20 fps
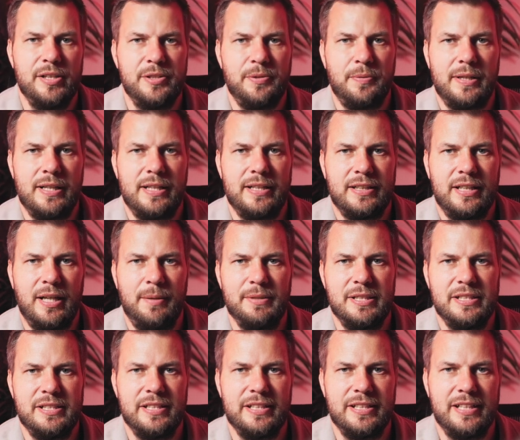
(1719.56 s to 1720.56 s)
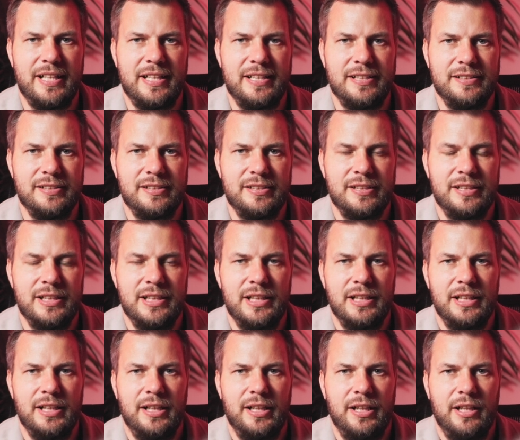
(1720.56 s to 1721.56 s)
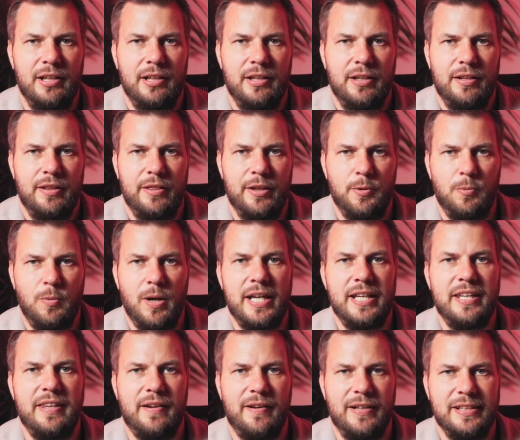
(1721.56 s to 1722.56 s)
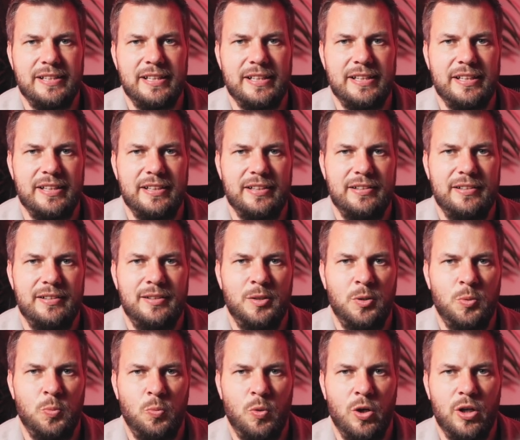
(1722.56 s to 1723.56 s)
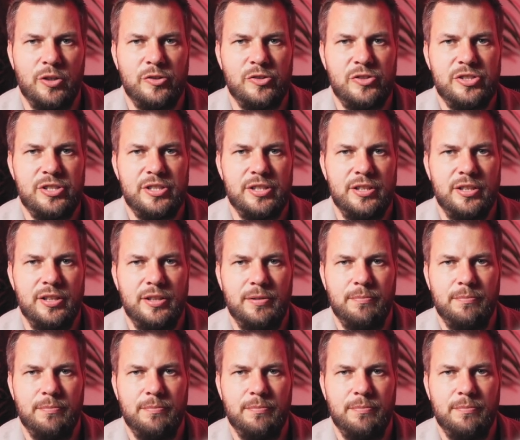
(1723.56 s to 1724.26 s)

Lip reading: as we're coming to the end, the way that I did it was